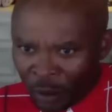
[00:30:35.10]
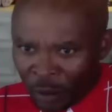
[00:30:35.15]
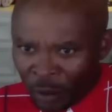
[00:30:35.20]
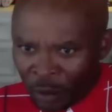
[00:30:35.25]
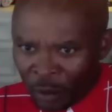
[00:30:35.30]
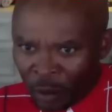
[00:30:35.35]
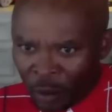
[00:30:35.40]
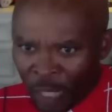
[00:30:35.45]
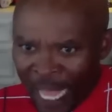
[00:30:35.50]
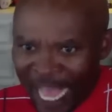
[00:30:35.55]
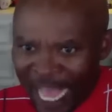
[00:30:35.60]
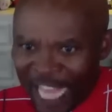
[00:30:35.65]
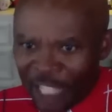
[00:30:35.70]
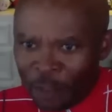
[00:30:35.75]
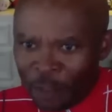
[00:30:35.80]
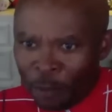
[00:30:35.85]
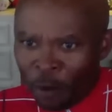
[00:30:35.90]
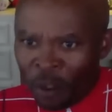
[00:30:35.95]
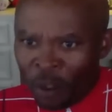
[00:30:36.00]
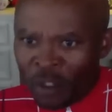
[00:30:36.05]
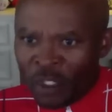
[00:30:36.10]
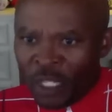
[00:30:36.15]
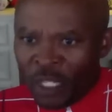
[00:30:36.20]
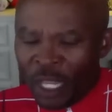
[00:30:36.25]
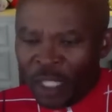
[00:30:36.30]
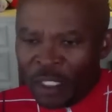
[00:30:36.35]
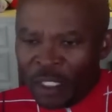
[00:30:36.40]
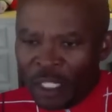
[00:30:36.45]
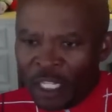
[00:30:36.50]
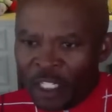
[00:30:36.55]
so Asborn
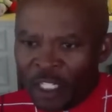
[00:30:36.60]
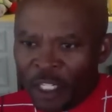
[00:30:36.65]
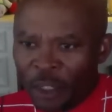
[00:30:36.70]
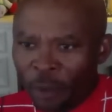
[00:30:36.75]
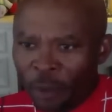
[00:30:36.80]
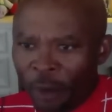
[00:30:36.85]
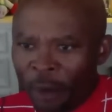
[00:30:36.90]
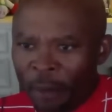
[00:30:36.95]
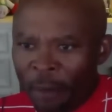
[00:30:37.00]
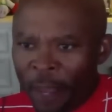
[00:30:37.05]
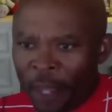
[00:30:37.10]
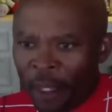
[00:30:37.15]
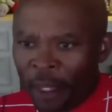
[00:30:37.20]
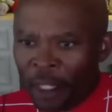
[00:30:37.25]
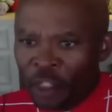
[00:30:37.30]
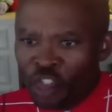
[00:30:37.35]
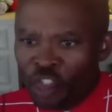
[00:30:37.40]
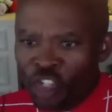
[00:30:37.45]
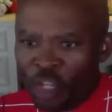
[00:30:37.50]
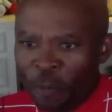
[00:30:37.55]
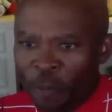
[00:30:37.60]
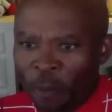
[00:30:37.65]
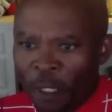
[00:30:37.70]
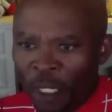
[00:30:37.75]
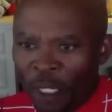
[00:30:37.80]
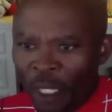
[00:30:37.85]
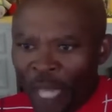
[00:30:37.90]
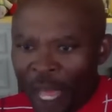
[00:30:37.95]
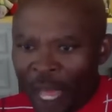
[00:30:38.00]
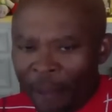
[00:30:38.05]
says DC Rainmaker and
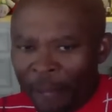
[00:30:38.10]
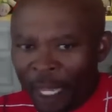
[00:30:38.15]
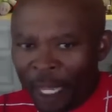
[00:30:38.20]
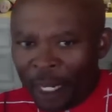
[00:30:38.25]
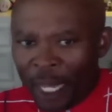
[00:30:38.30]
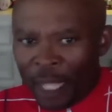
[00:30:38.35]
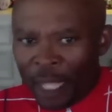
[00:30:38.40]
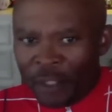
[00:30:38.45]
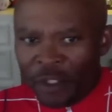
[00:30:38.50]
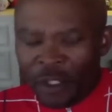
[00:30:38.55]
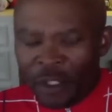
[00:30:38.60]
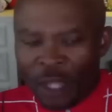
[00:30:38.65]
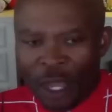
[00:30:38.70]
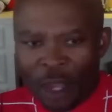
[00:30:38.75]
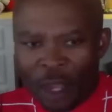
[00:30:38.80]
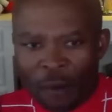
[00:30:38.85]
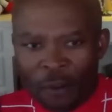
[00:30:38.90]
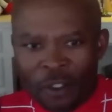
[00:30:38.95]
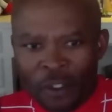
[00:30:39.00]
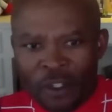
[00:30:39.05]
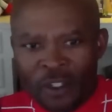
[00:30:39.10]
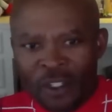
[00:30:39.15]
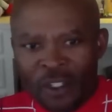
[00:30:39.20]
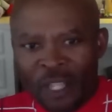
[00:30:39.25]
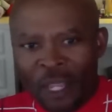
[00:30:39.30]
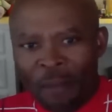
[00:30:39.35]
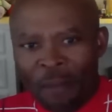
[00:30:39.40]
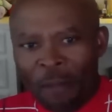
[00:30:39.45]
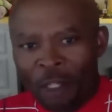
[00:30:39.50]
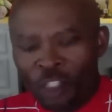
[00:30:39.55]
GP Llama, that's uh, what's his
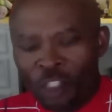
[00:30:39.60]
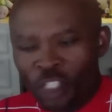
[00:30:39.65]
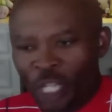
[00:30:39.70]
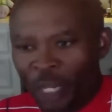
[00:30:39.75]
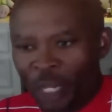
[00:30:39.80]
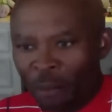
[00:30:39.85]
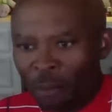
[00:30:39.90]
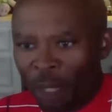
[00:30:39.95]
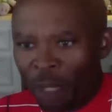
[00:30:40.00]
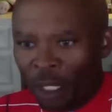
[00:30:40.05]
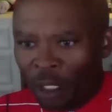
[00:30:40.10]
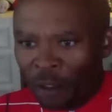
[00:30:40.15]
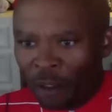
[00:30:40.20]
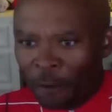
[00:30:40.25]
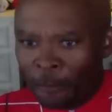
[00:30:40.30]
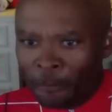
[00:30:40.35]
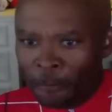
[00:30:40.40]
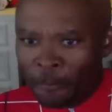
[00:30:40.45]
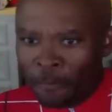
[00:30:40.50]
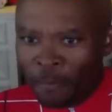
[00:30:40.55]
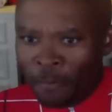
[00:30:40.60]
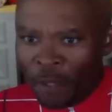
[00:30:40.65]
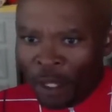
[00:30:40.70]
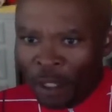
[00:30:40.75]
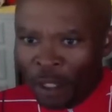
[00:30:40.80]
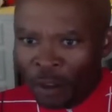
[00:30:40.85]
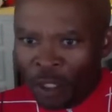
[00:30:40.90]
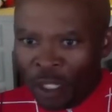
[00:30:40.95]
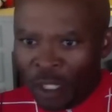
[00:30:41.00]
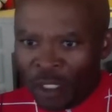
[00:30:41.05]
name? Uh, Shane Miller
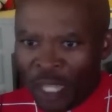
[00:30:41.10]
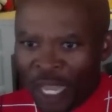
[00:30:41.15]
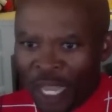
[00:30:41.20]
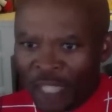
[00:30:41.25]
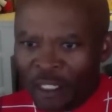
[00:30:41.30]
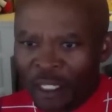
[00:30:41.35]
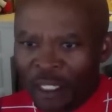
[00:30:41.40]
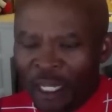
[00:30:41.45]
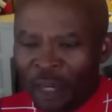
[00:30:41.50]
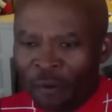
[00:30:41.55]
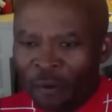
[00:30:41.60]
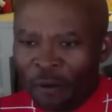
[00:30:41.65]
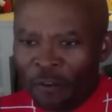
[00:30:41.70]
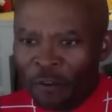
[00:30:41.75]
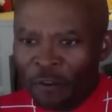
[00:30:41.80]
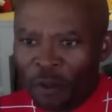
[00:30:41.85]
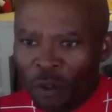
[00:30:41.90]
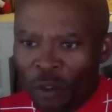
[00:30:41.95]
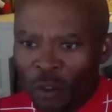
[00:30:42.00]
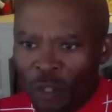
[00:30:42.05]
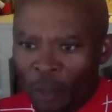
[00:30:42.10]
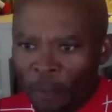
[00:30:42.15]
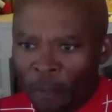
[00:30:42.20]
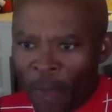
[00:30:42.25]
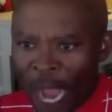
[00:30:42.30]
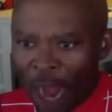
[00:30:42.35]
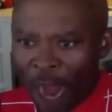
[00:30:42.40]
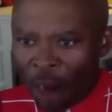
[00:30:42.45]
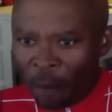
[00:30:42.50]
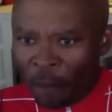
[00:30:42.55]
does excellent reviews on
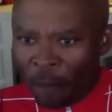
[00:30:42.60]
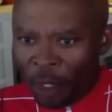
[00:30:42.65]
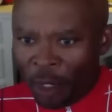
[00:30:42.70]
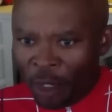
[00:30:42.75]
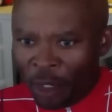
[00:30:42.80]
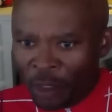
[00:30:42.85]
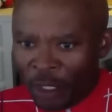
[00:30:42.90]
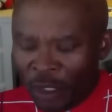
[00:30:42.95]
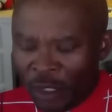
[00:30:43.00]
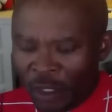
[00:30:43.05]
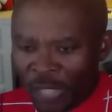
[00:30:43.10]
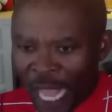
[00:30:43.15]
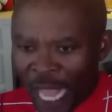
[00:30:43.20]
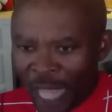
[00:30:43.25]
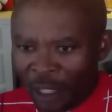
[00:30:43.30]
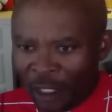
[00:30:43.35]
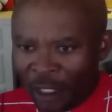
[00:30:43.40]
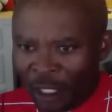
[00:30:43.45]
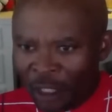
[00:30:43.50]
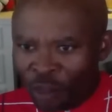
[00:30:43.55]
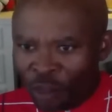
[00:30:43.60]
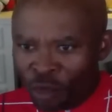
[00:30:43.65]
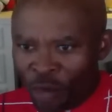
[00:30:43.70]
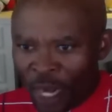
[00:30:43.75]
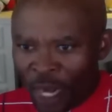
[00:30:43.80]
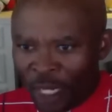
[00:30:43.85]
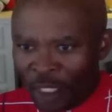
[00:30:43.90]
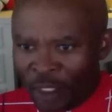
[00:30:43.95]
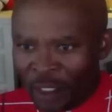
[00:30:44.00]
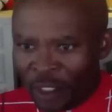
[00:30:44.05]
power meters and cycle
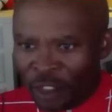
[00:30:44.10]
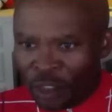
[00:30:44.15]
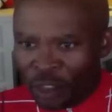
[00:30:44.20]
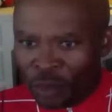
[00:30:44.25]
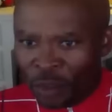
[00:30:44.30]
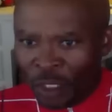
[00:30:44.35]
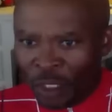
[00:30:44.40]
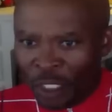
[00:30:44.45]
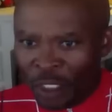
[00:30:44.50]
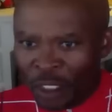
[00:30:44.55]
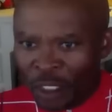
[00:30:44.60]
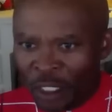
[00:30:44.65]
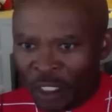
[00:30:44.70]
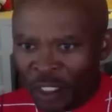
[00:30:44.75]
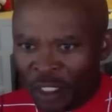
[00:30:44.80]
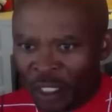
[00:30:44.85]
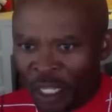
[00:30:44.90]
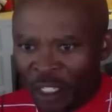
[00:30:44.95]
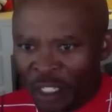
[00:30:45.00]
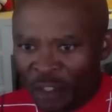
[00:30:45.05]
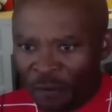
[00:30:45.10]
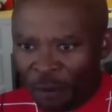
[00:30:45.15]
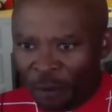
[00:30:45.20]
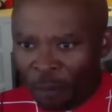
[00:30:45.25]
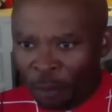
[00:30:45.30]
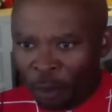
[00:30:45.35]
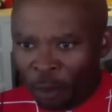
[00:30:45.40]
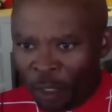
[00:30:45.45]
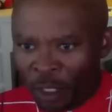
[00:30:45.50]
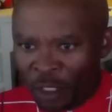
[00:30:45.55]
electronics. They just released an extensive
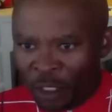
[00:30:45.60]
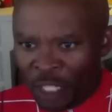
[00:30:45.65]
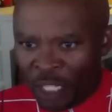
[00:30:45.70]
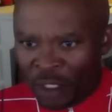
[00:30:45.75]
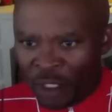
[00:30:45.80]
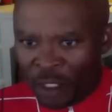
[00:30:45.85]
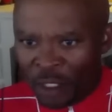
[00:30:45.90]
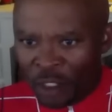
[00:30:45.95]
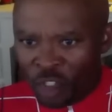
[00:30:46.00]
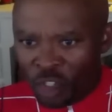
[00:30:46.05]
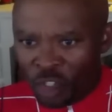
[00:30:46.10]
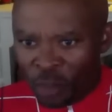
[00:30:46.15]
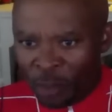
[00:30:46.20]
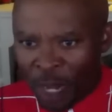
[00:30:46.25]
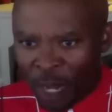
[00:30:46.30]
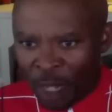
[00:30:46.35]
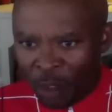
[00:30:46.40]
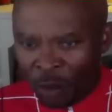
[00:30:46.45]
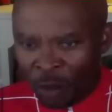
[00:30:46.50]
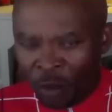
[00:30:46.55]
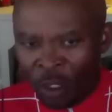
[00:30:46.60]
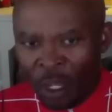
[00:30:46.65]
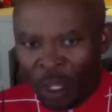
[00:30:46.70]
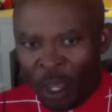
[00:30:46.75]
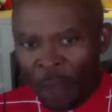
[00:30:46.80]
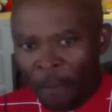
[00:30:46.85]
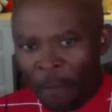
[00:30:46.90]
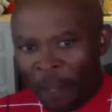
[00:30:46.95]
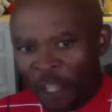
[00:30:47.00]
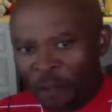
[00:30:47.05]
report on testing Shimano
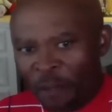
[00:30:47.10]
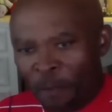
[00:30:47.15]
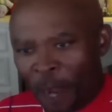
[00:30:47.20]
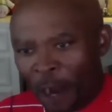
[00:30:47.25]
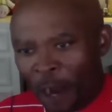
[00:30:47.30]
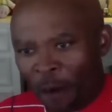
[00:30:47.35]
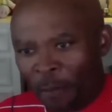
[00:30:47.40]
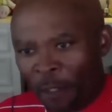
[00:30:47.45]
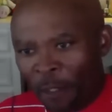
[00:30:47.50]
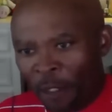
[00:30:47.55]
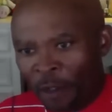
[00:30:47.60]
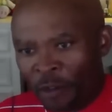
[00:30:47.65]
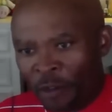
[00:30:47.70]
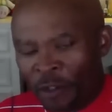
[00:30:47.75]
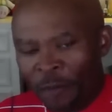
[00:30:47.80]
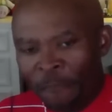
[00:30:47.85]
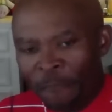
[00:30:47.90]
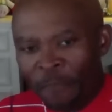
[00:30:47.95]
based power meters.